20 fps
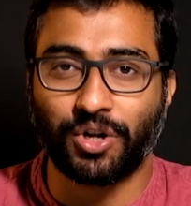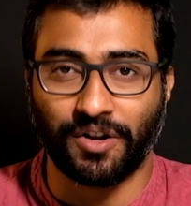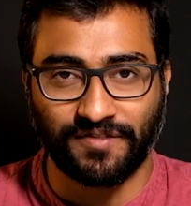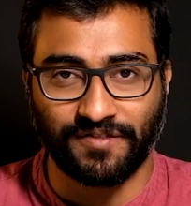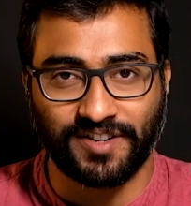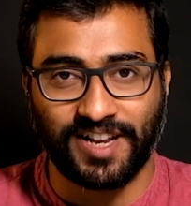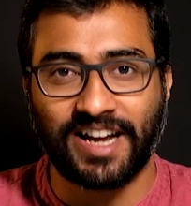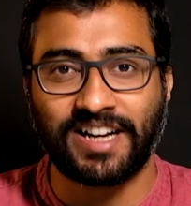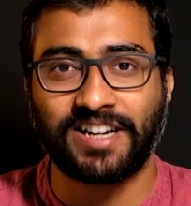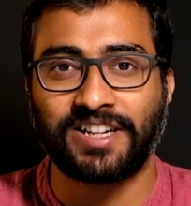of
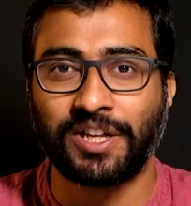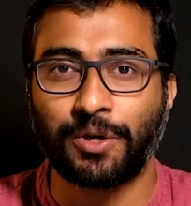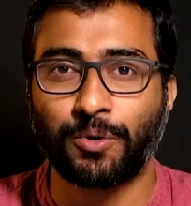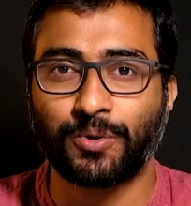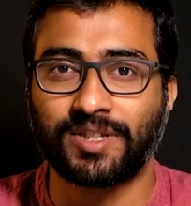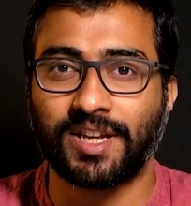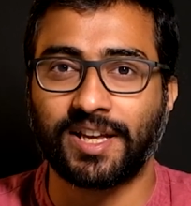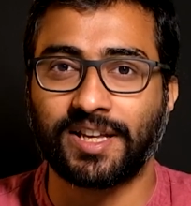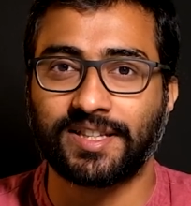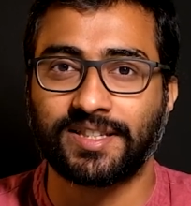Tech
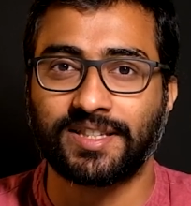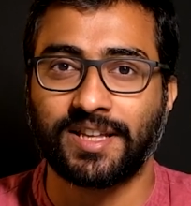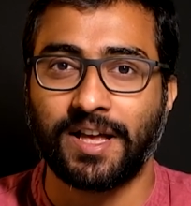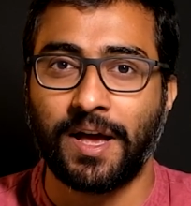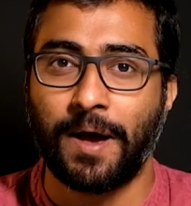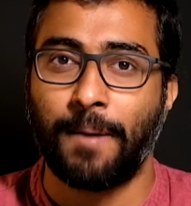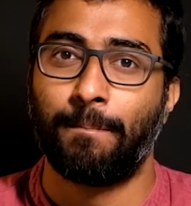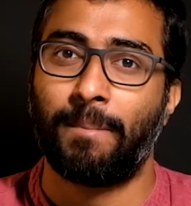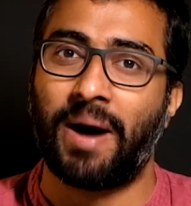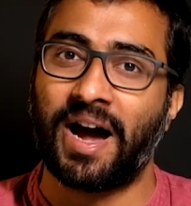Tuesdays.
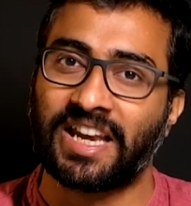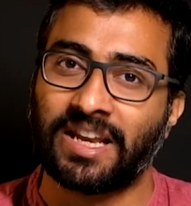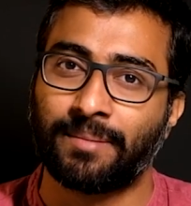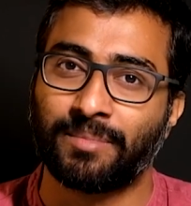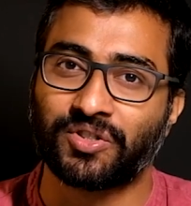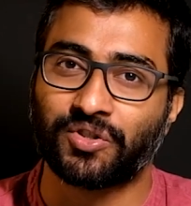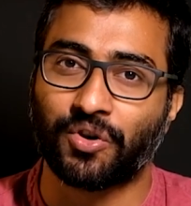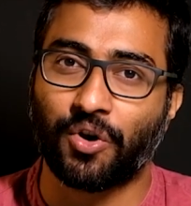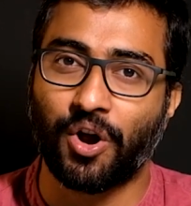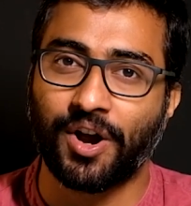My name
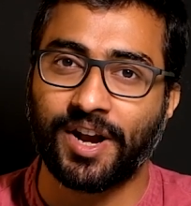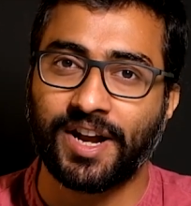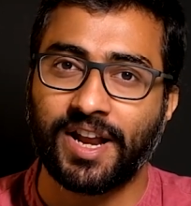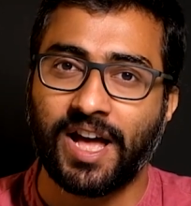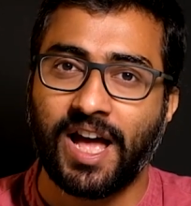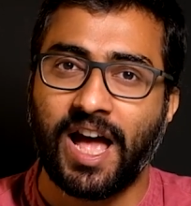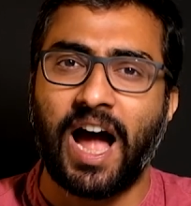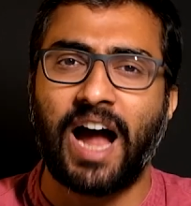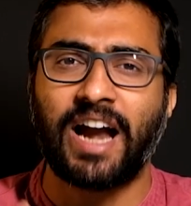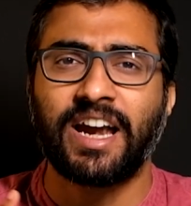is
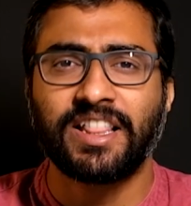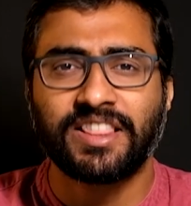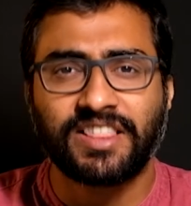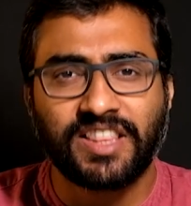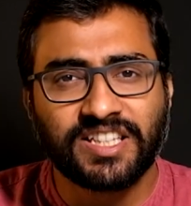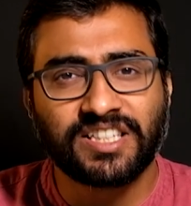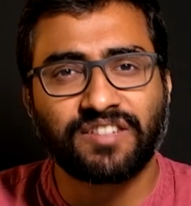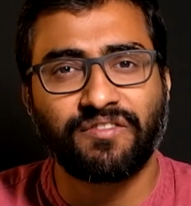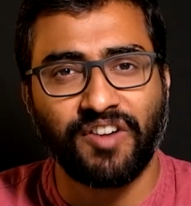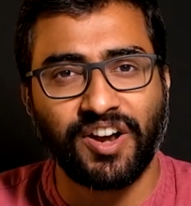Roy, and in
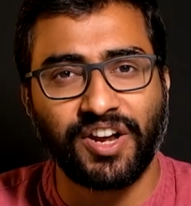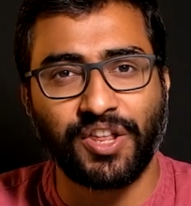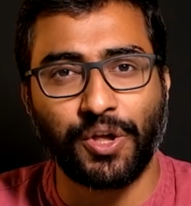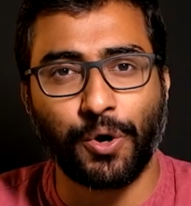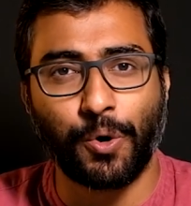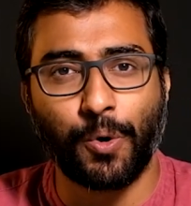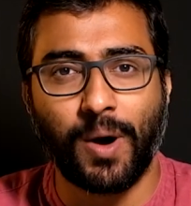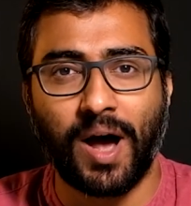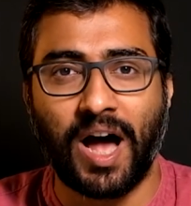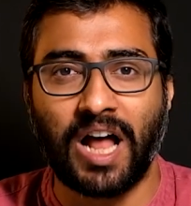this
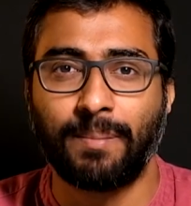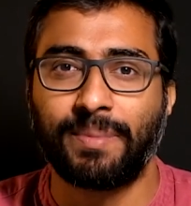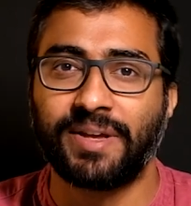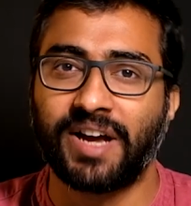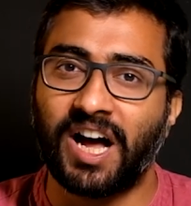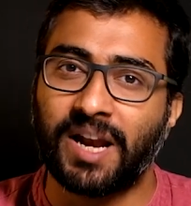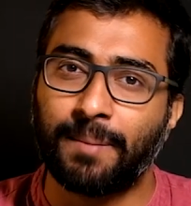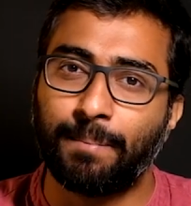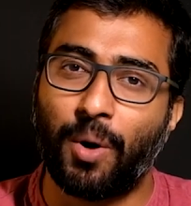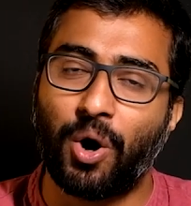video I'll be
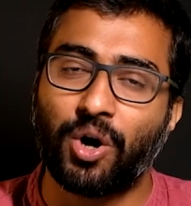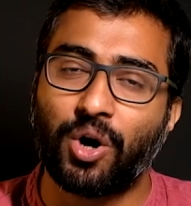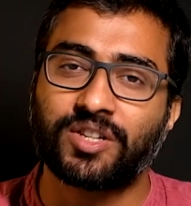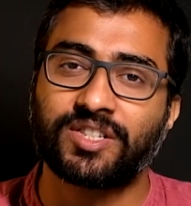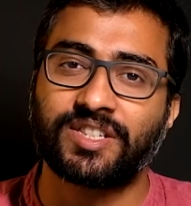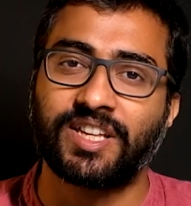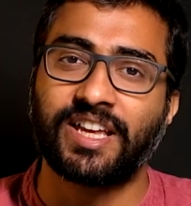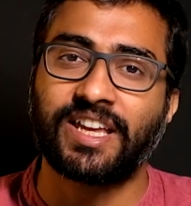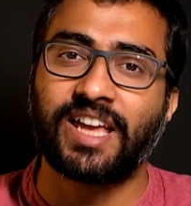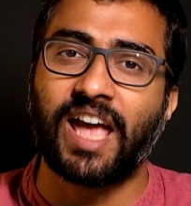
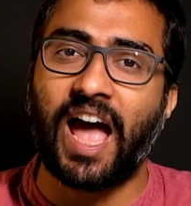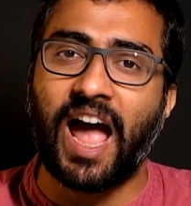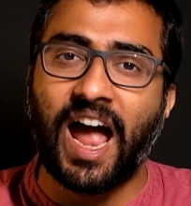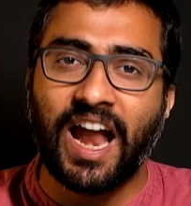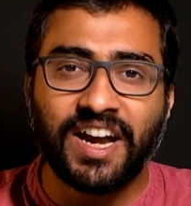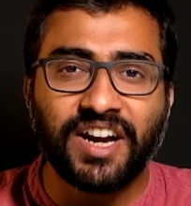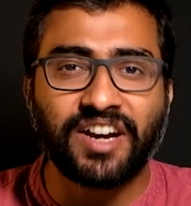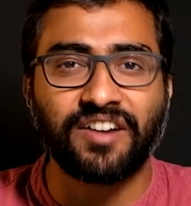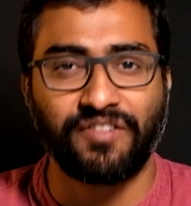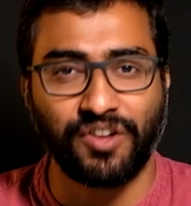unboxing
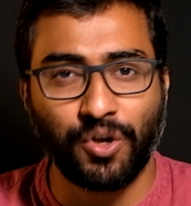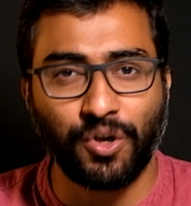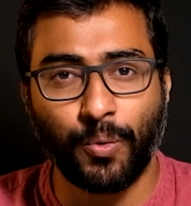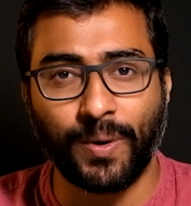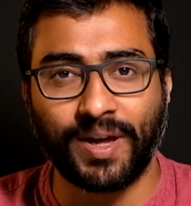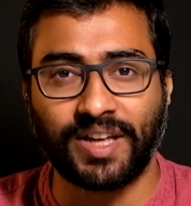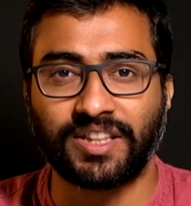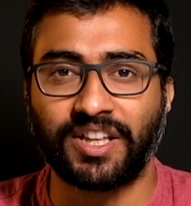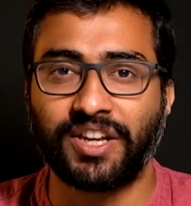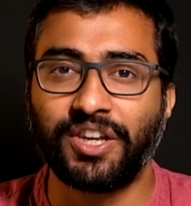and
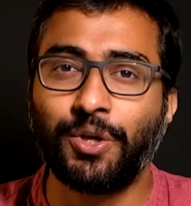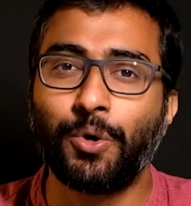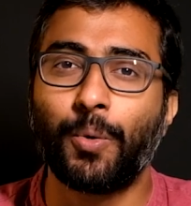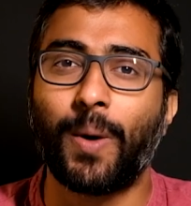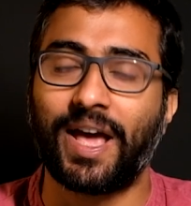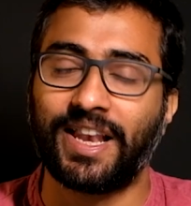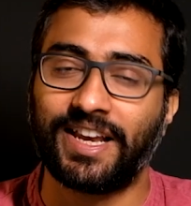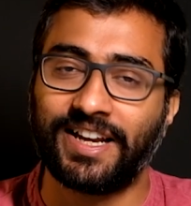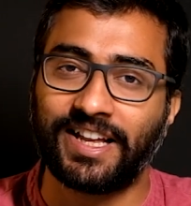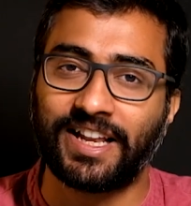reviewing the new
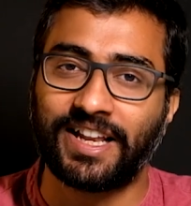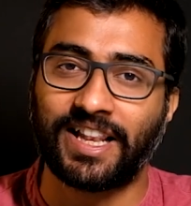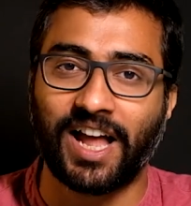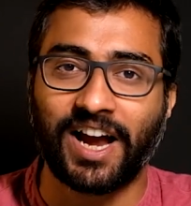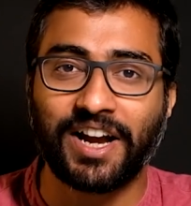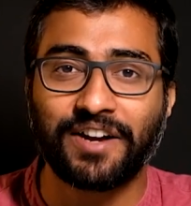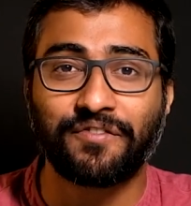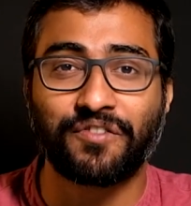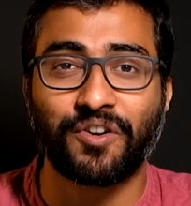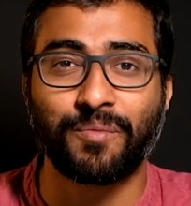LED
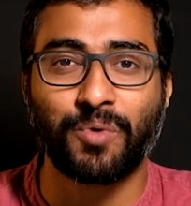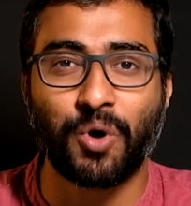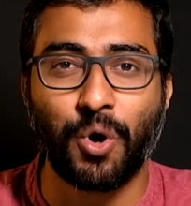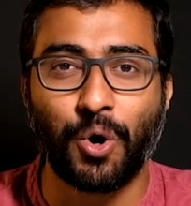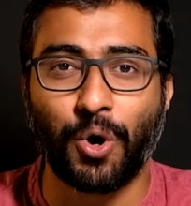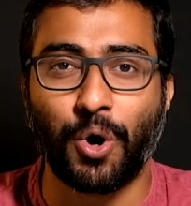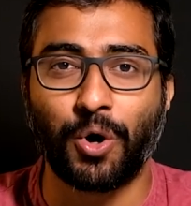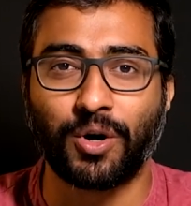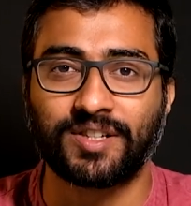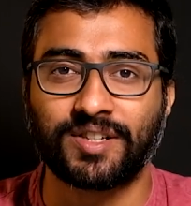light from
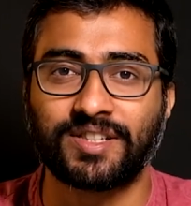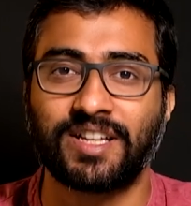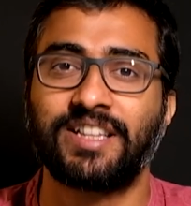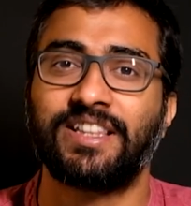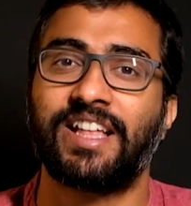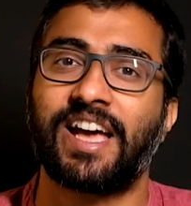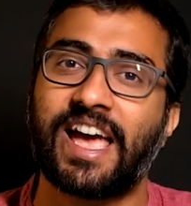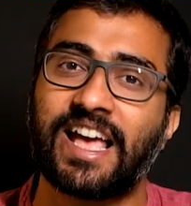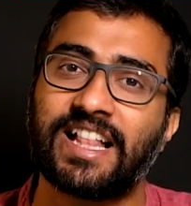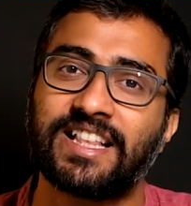Godox,
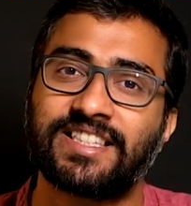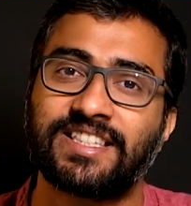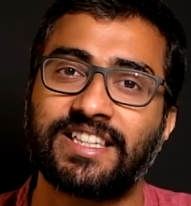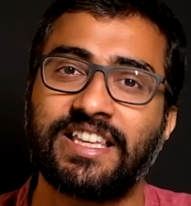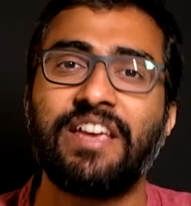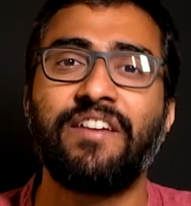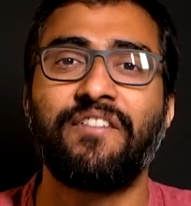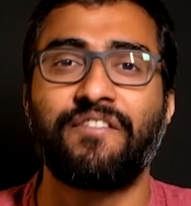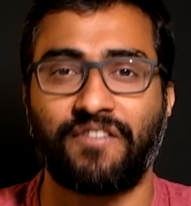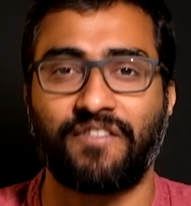the
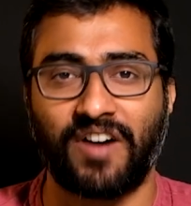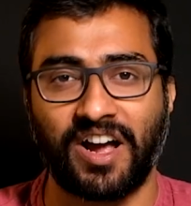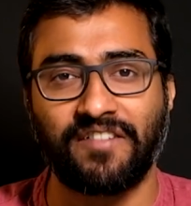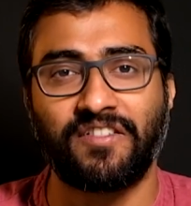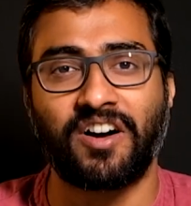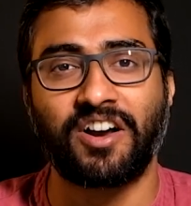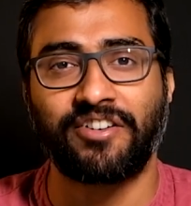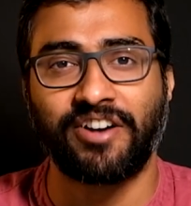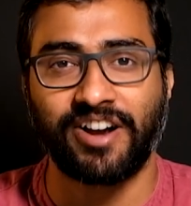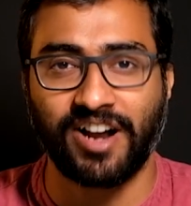
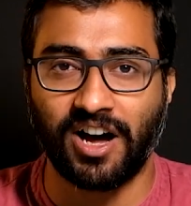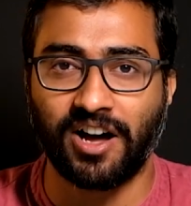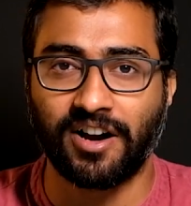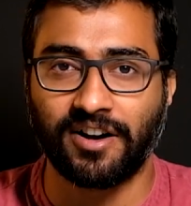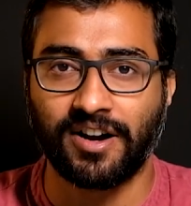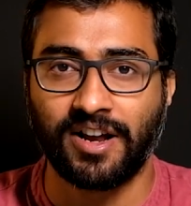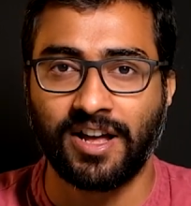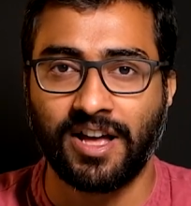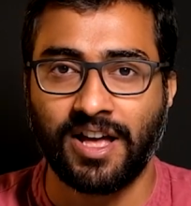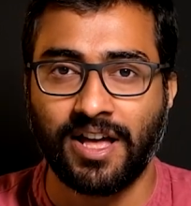
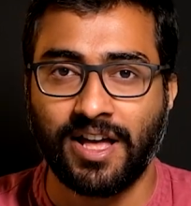LC500R.